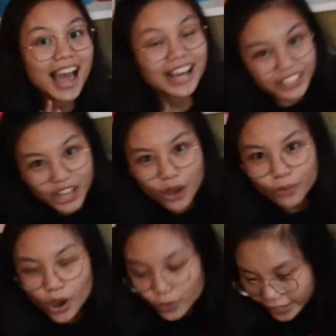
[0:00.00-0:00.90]

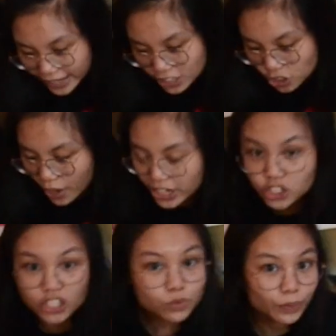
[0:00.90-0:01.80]
Hello! Okay, so I
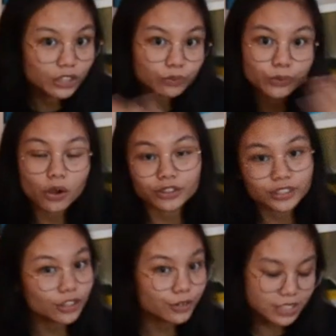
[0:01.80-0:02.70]
just went through all the
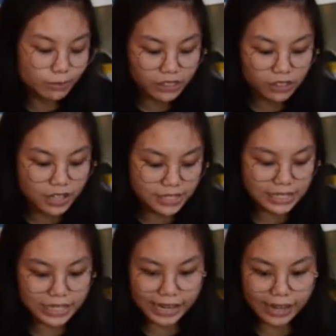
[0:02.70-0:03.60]
clothes in my
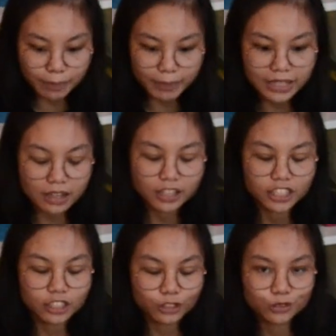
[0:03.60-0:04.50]
closet and I made a
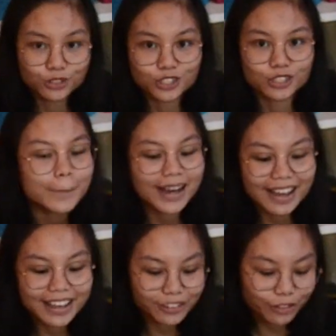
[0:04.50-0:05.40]
huge
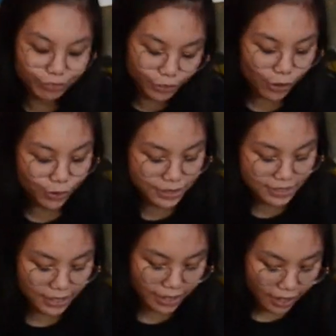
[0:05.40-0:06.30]
pile of clothes
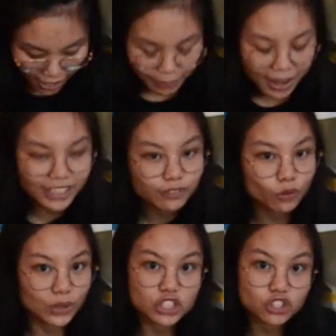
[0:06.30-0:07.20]
that I'm kind of
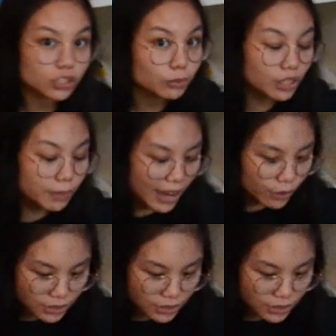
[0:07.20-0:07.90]
questionable about.